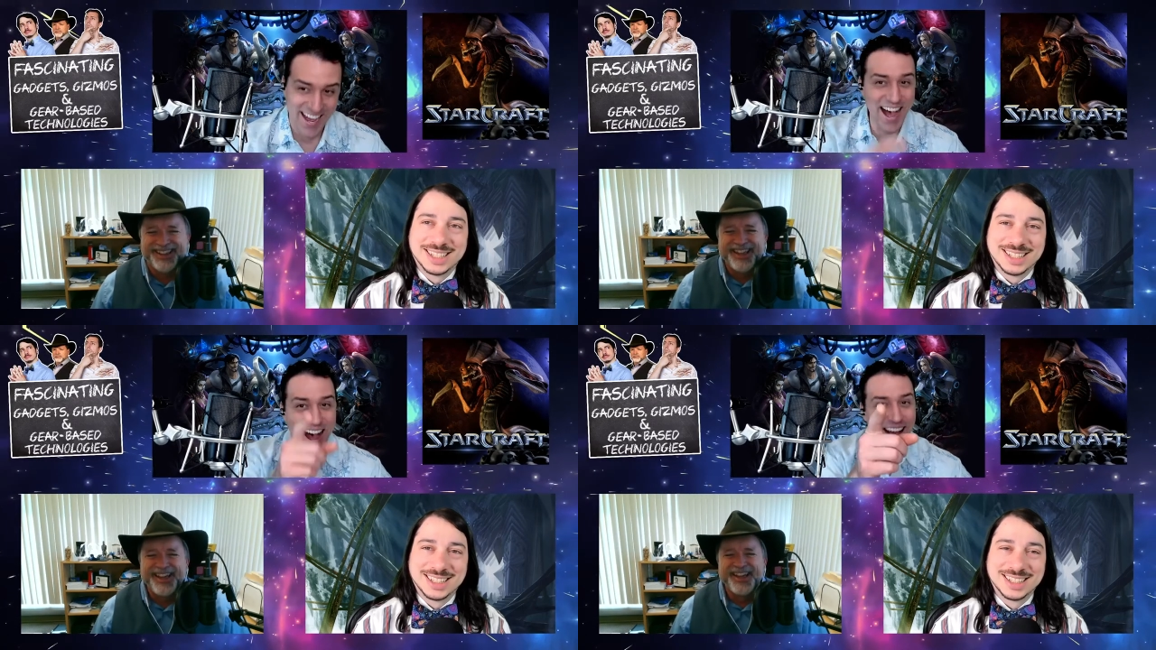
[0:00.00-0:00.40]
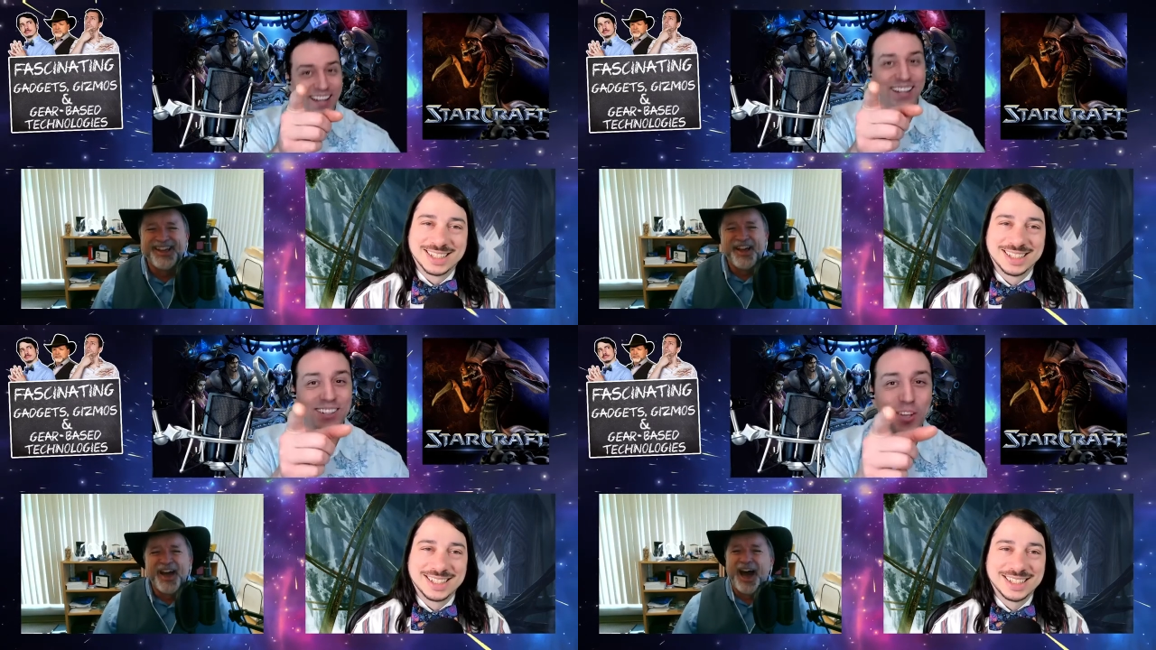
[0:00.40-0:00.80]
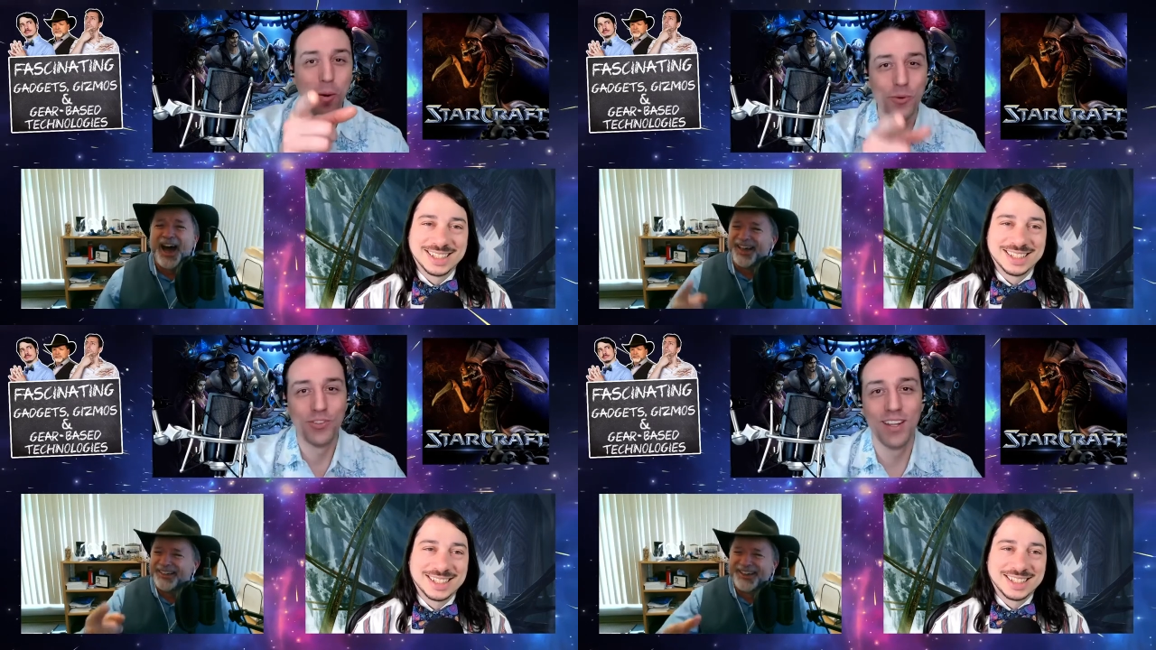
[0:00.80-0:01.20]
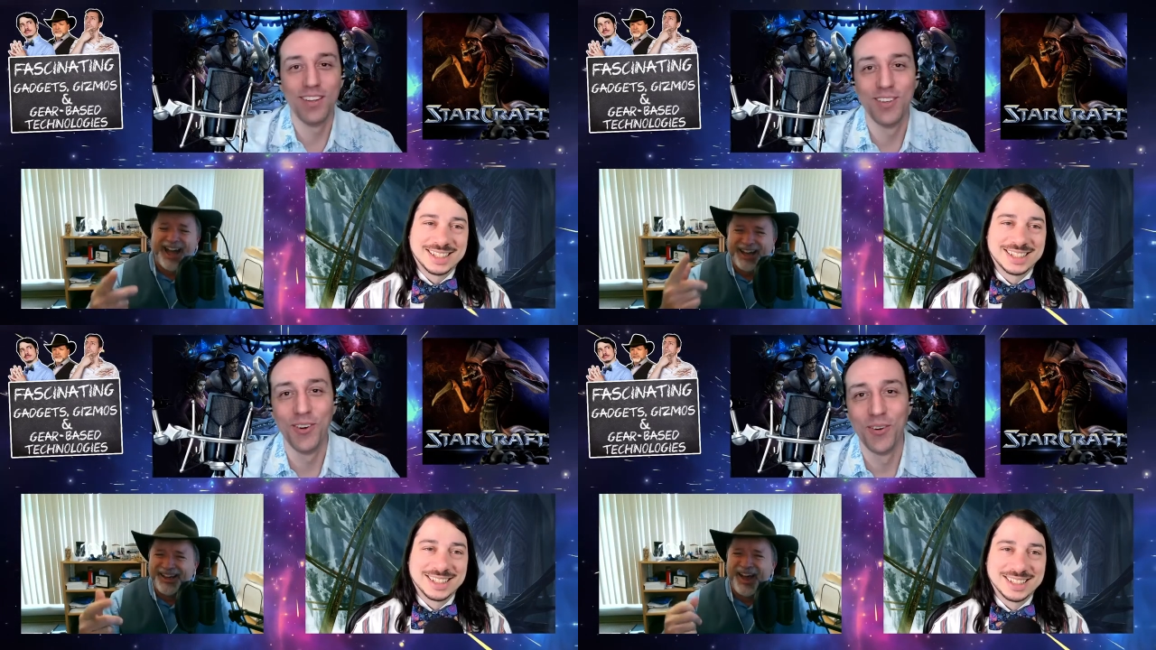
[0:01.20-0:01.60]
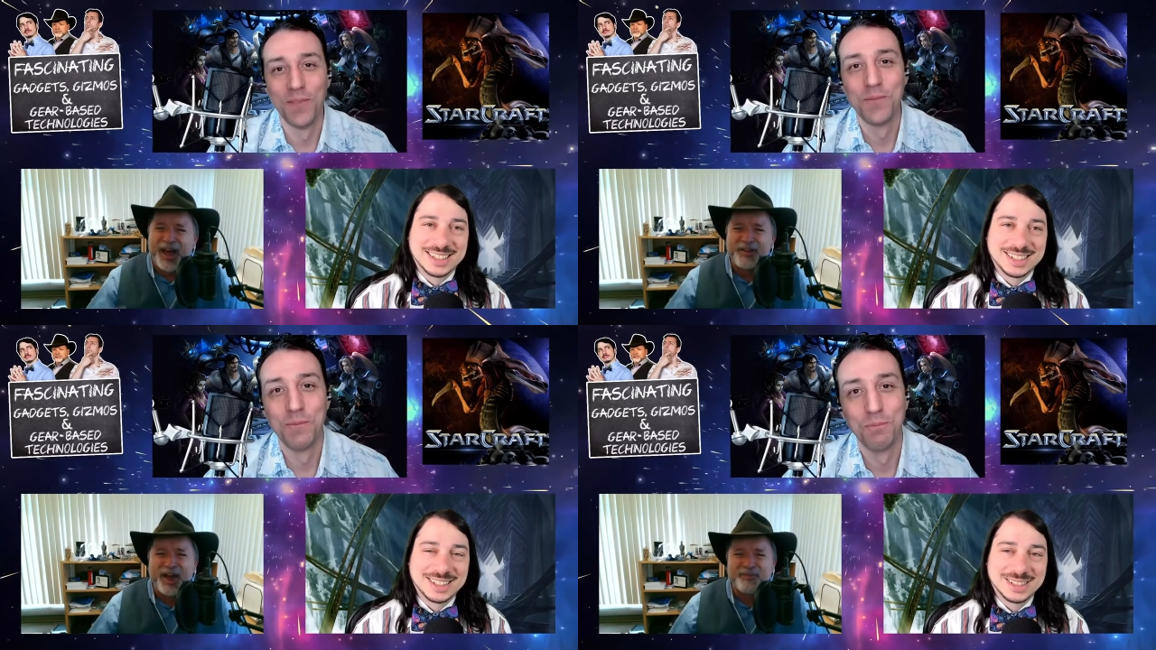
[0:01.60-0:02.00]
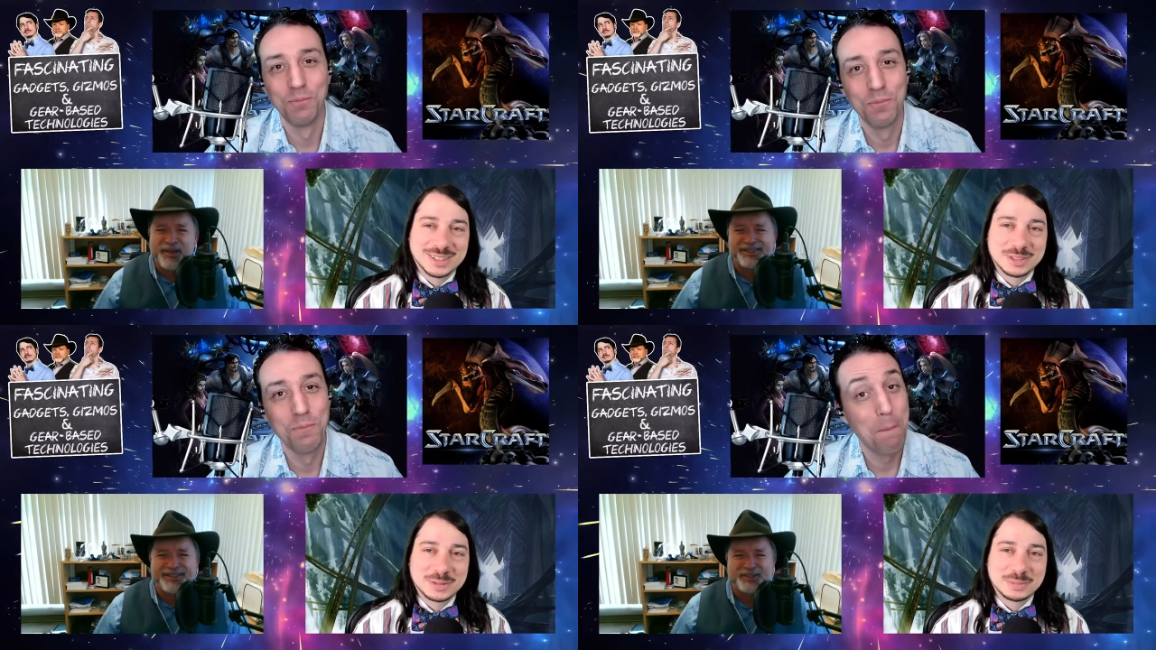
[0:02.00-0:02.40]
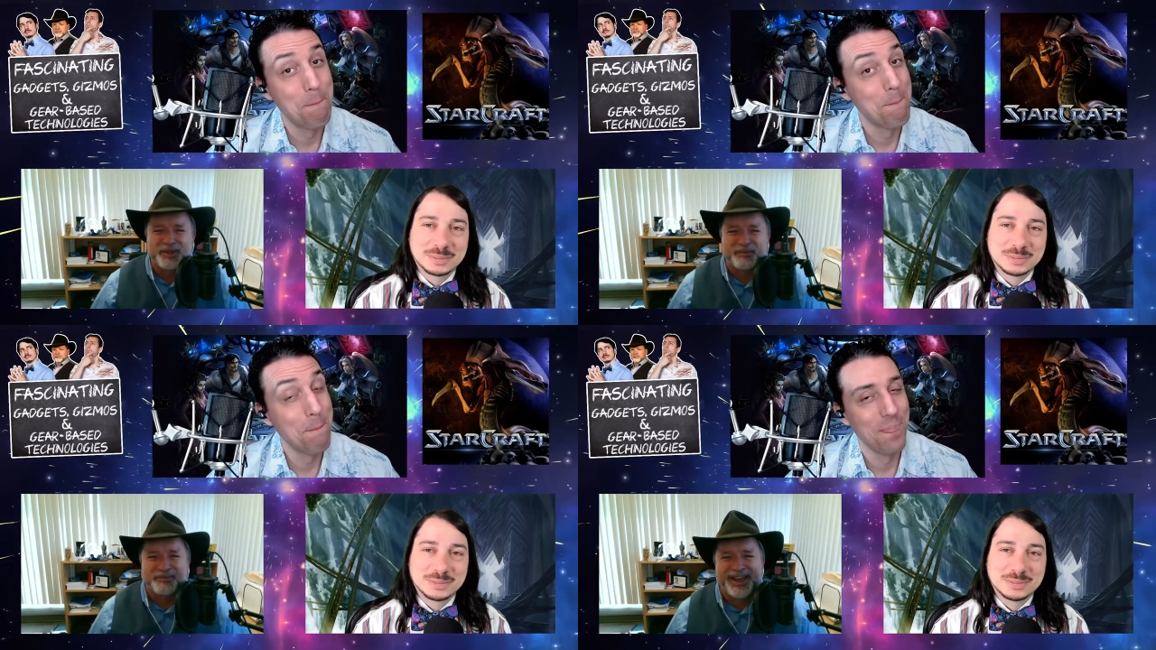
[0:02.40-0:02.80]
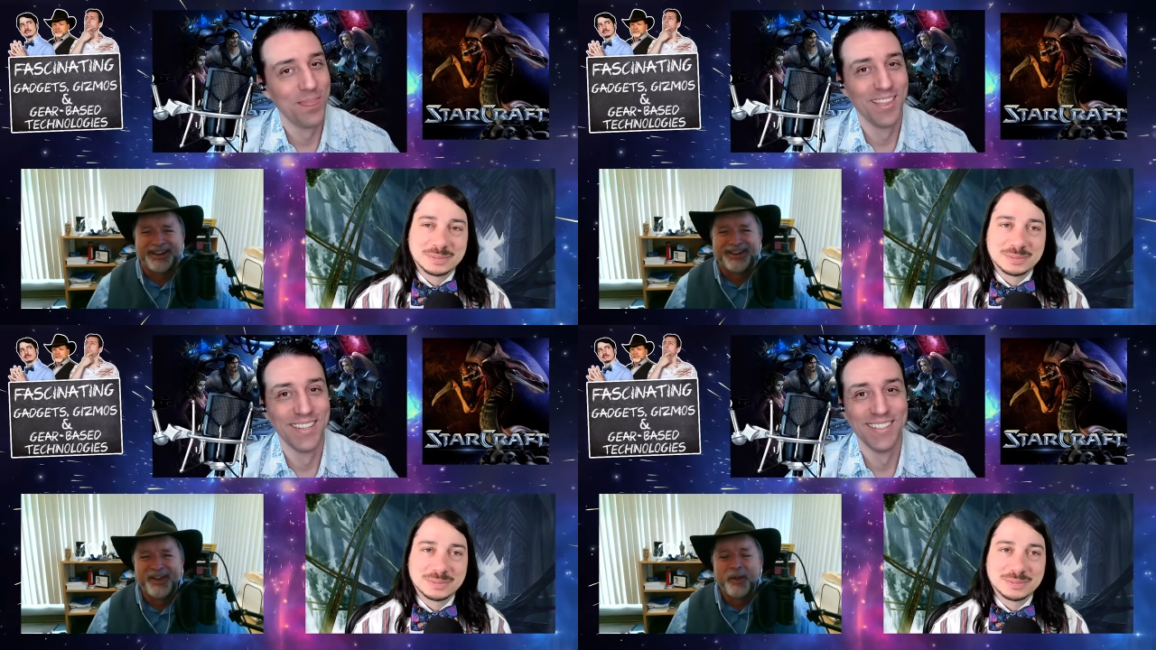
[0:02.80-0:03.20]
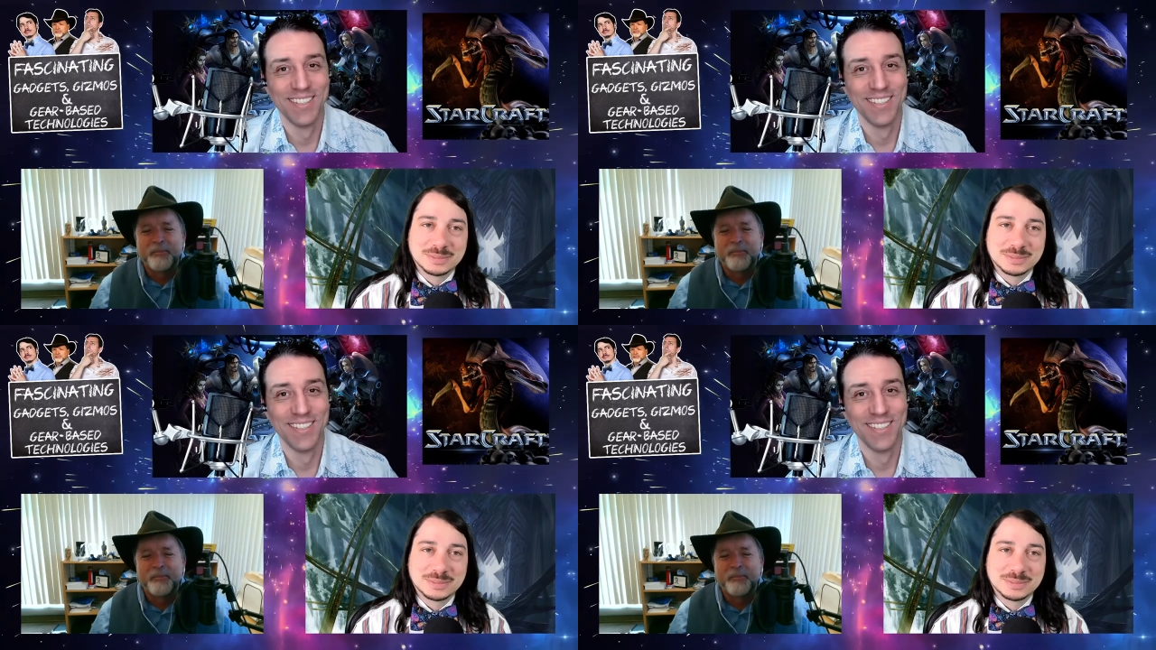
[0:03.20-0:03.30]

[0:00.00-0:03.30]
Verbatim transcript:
Speaker 1: ah, you ah, did it ah, too. I, I, made the slip, Dan.